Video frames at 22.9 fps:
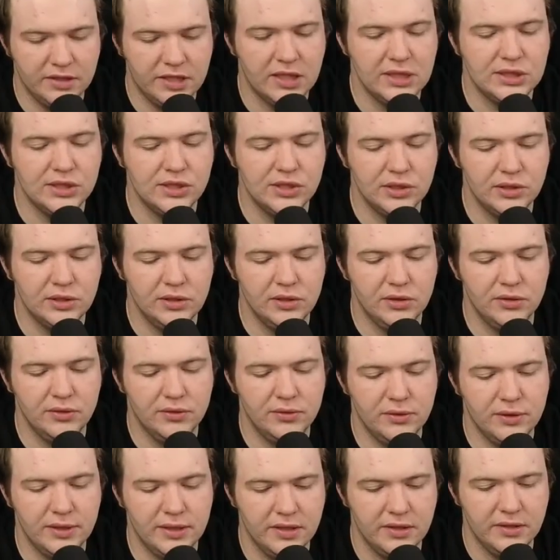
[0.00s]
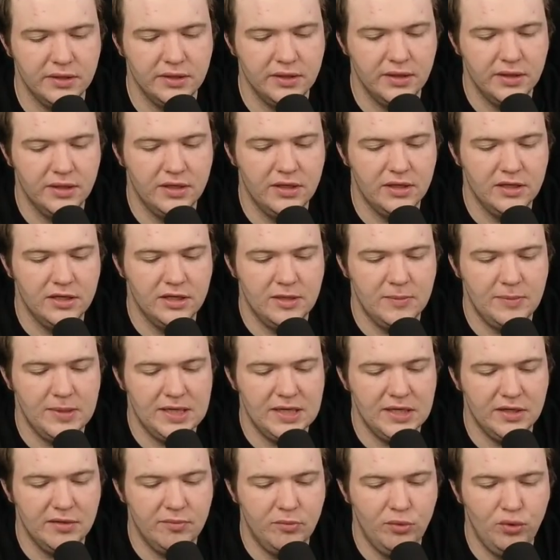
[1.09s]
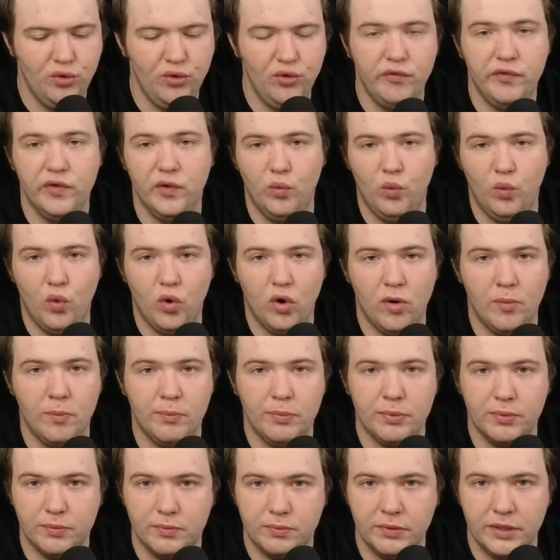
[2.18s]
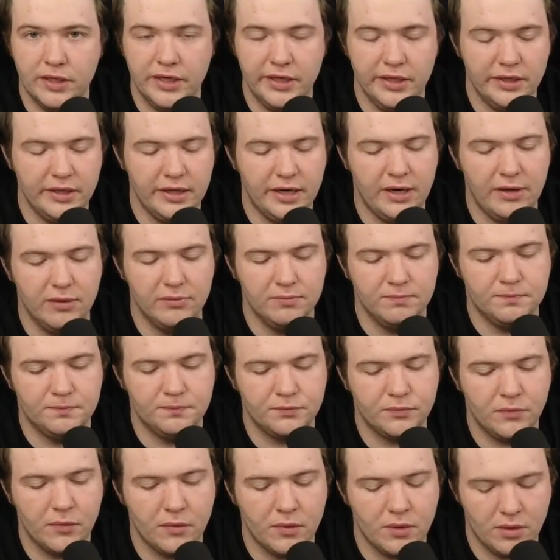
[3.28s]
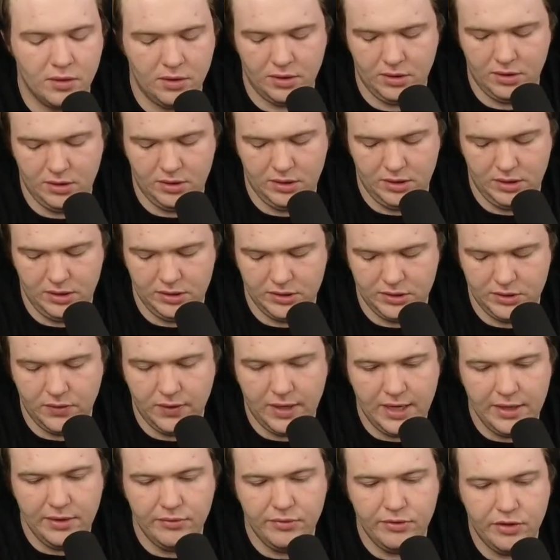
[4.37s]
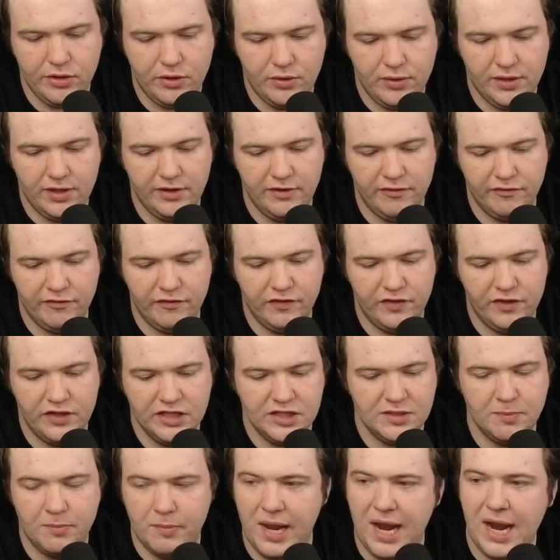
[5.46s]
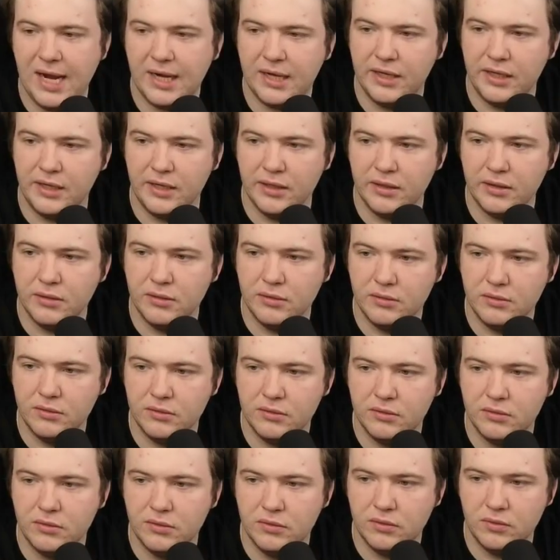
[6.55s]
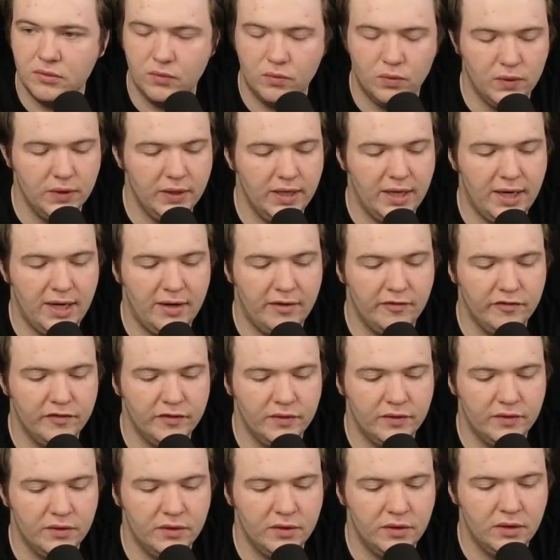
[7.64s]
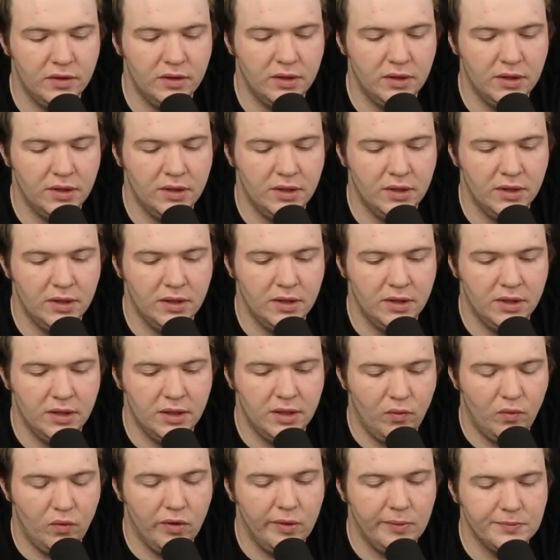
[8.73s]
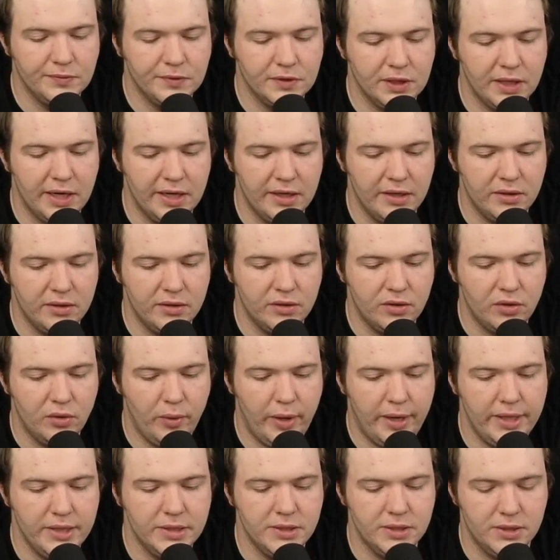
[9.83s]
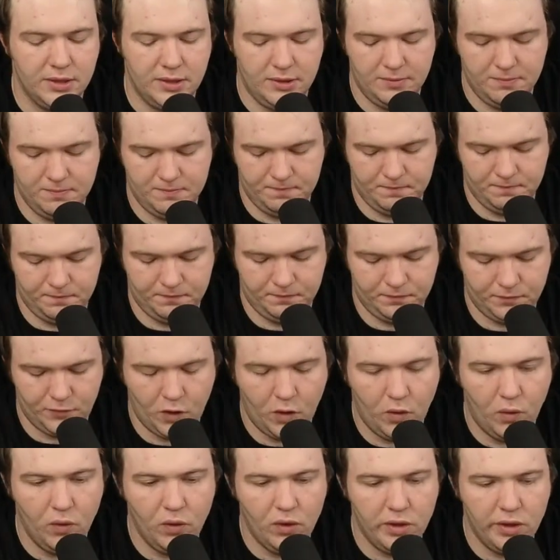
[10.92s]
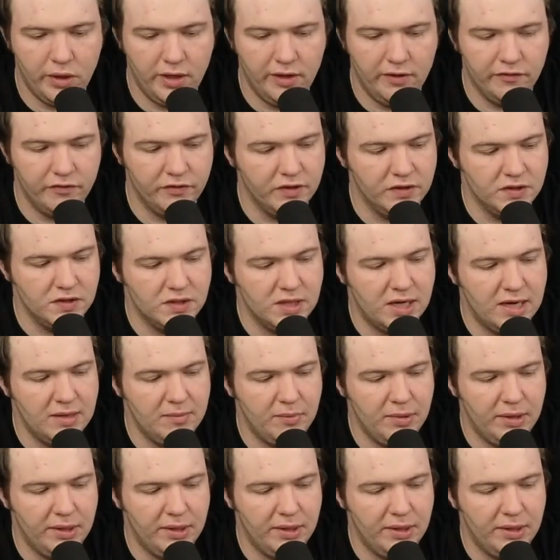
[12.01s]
touch the glue and they begin to move and warp in and out. So I don't know if this backing would have warped like crazy, or if the side